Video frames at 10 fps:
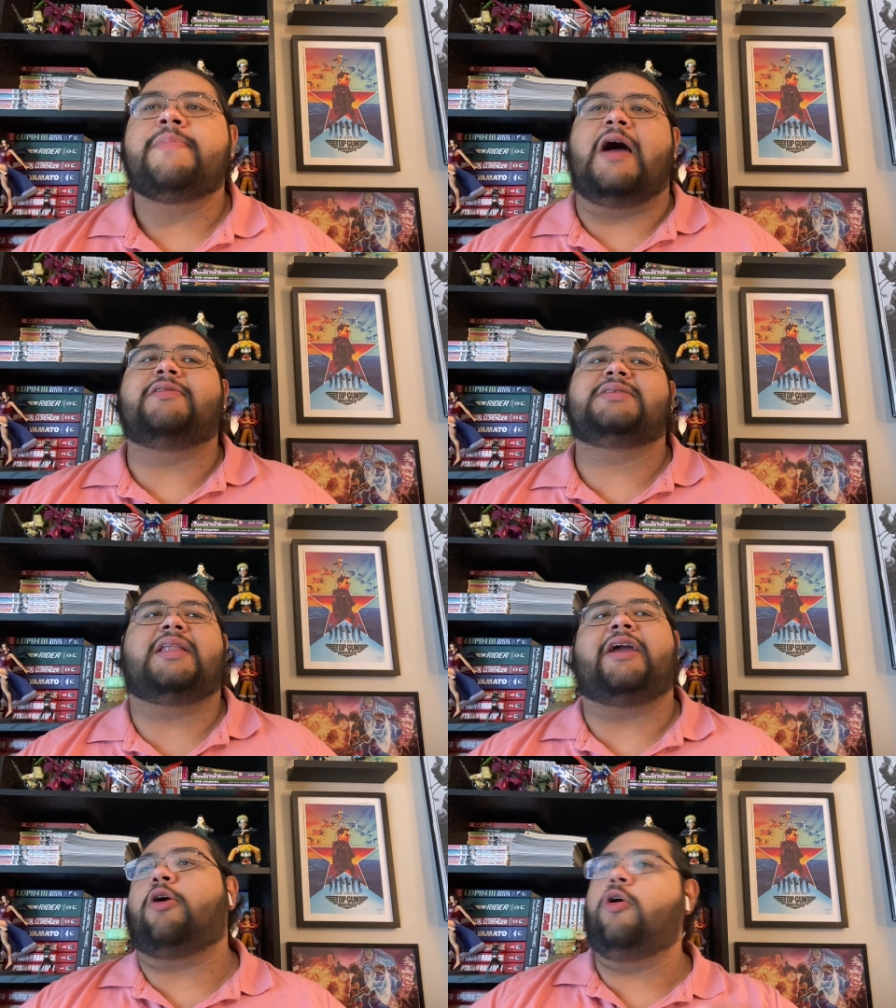I wasn't
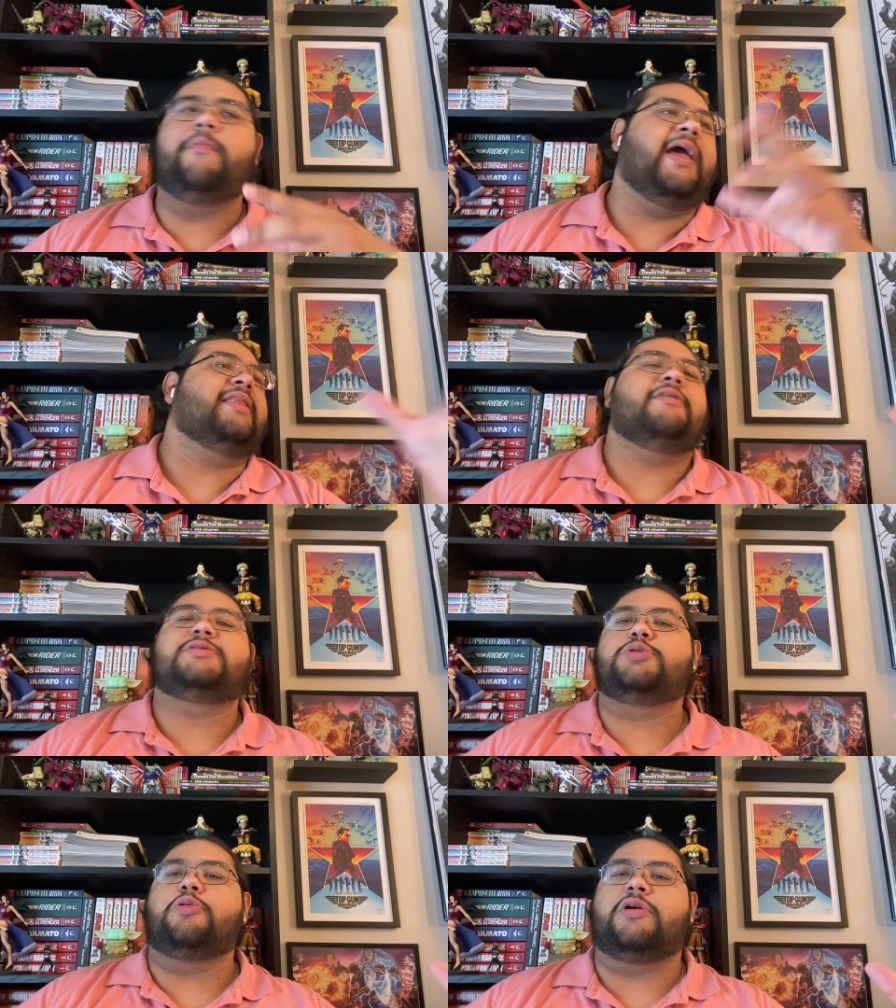like, oh man, that was
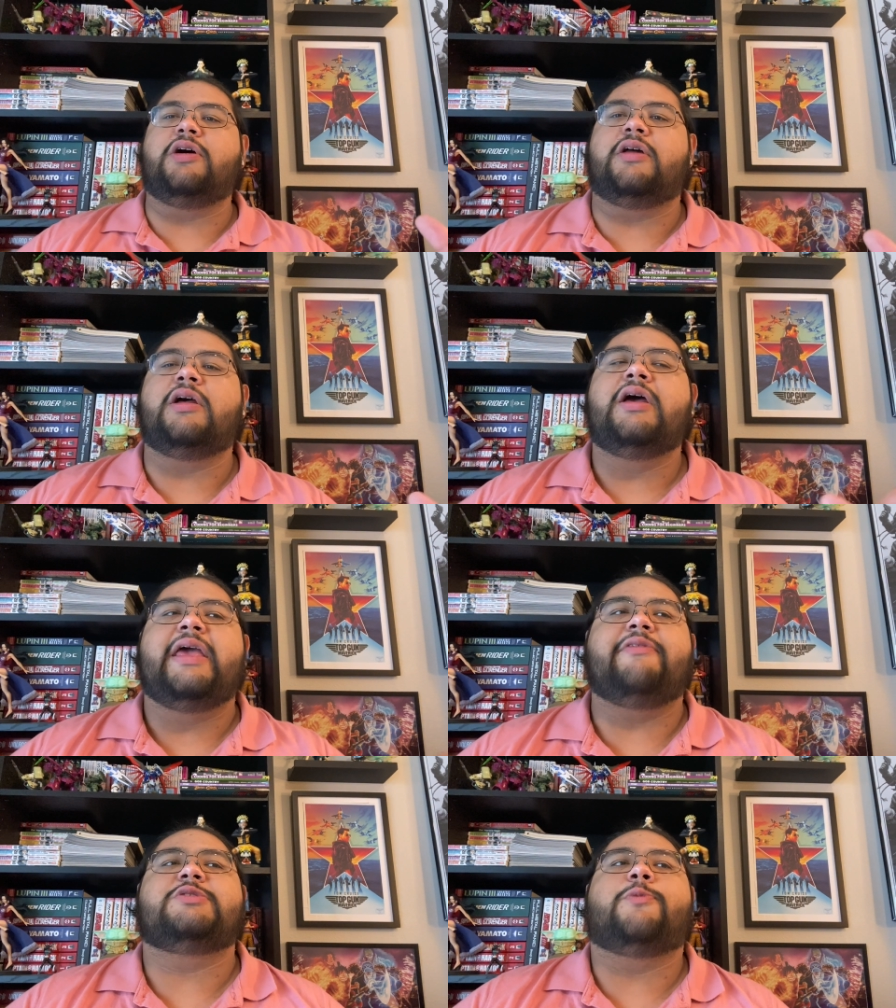so good.
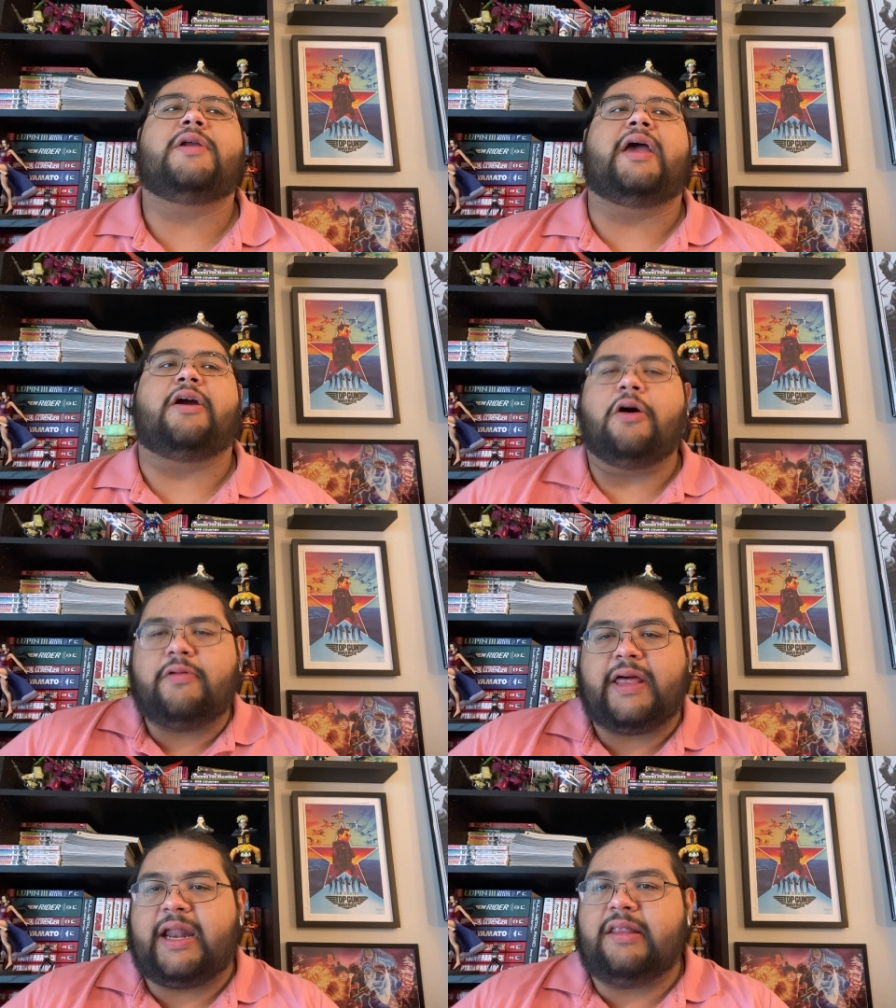It was more like, oh,
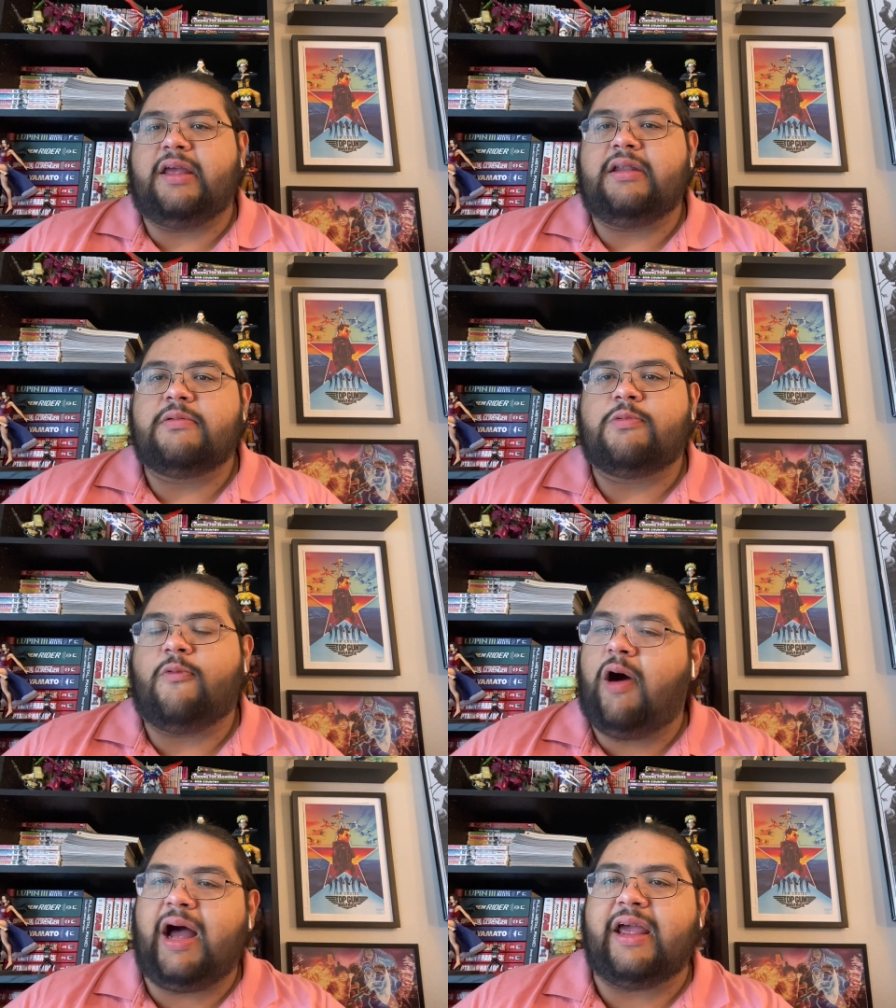that ended?
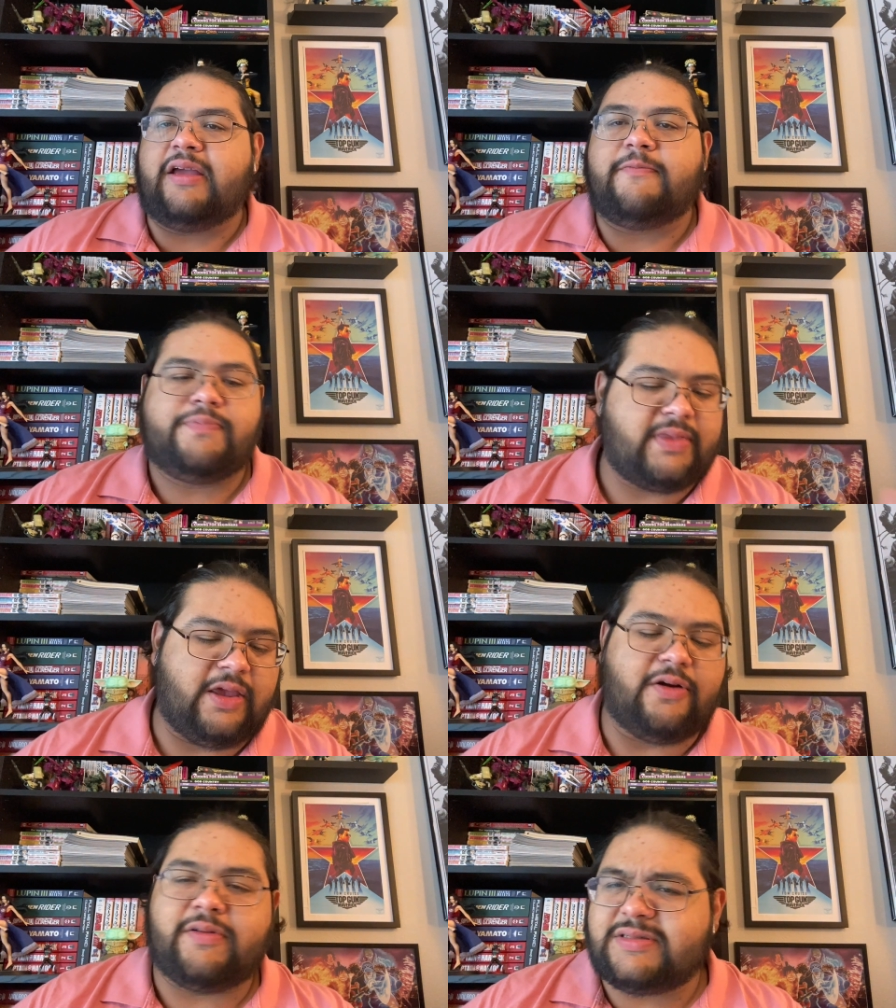Why? You
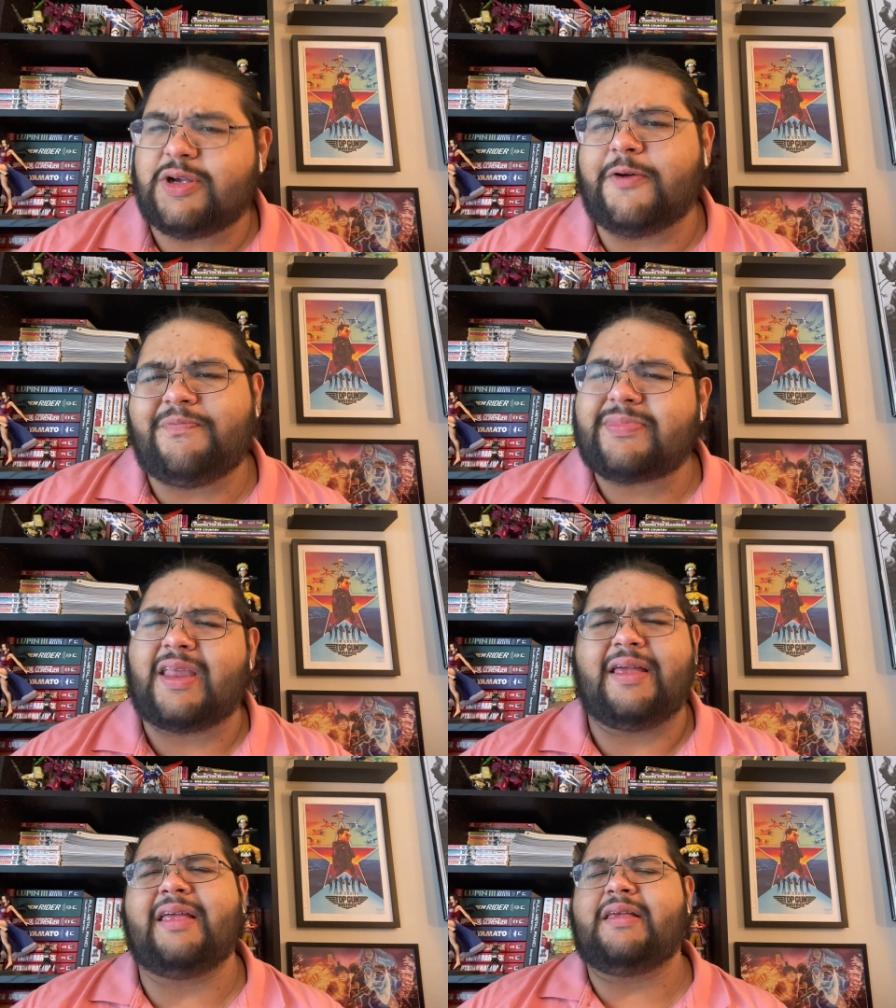know, so
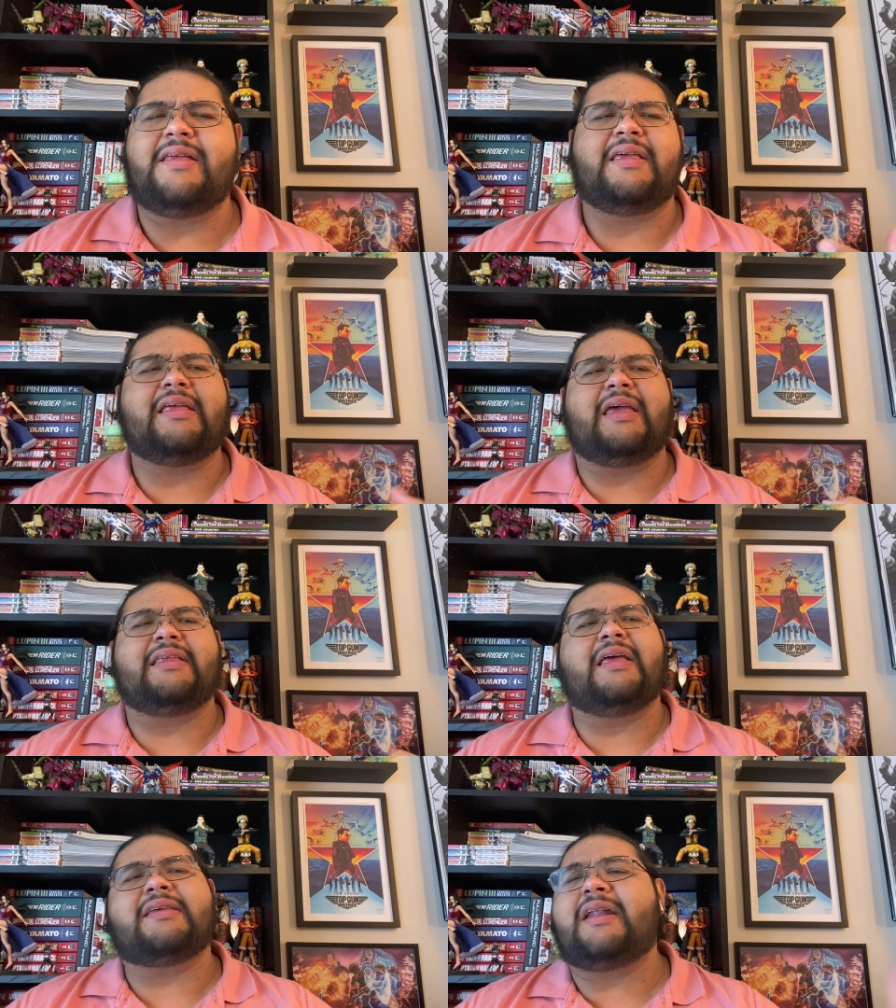it, it, it,
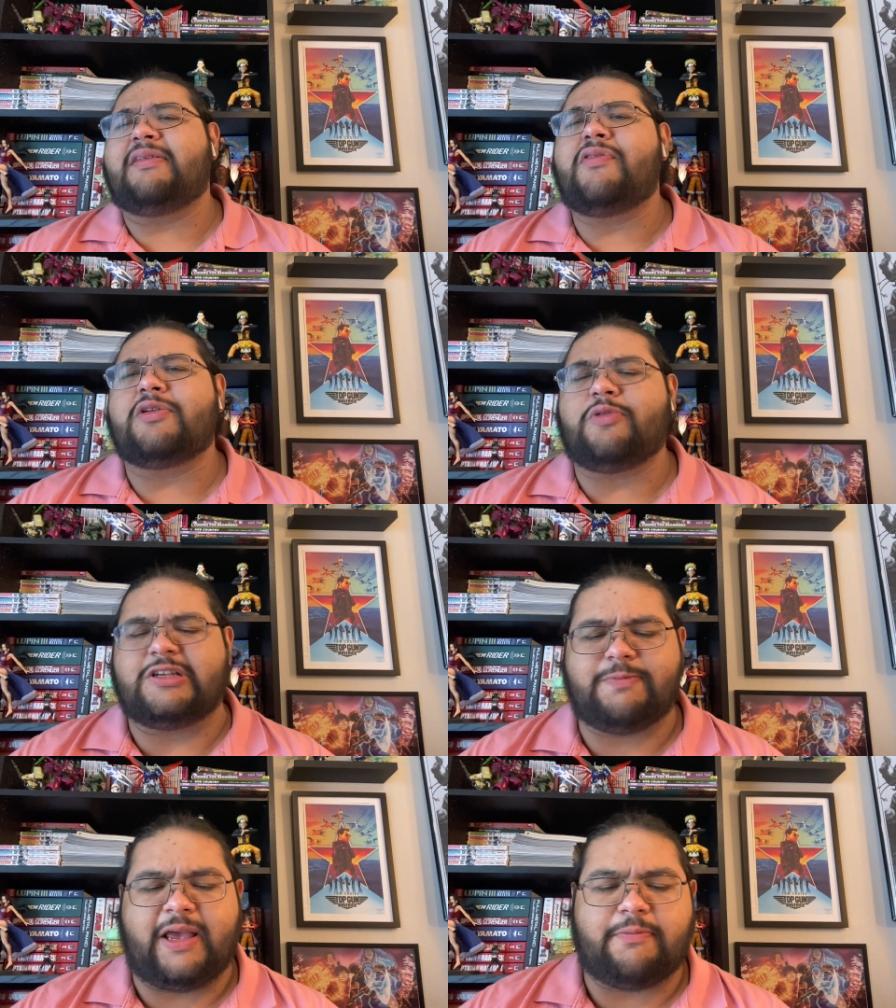it's kind of difficult to
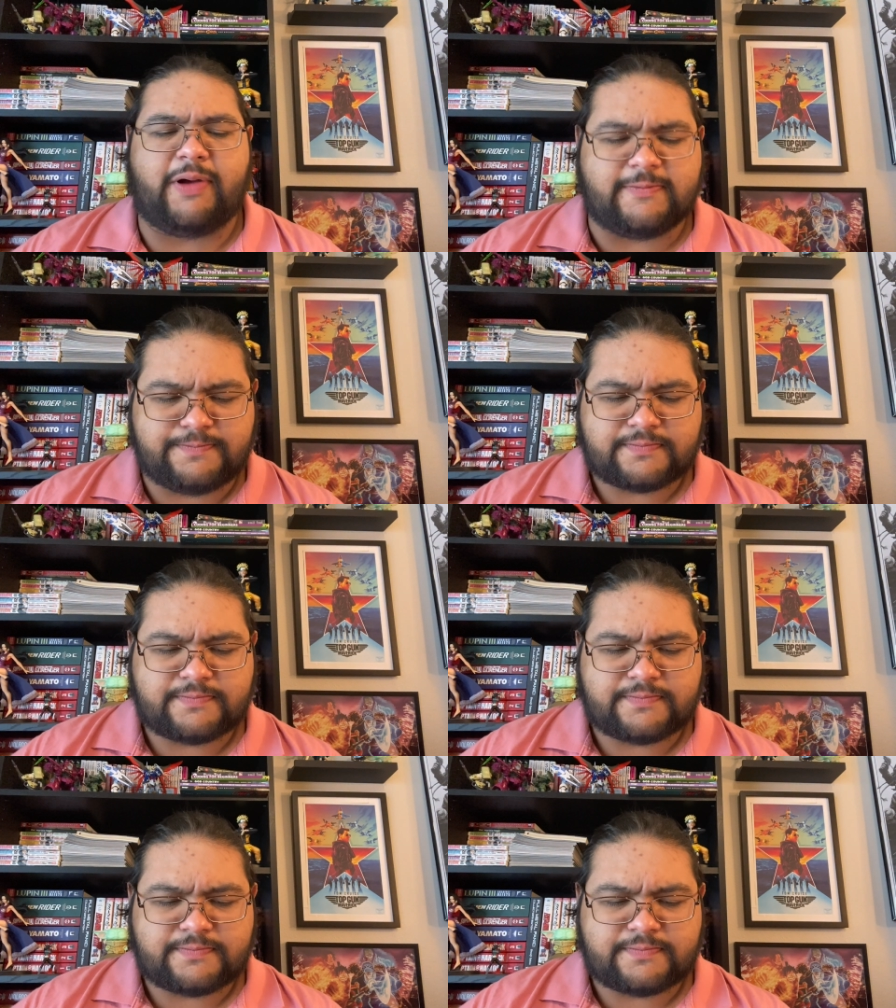explain, but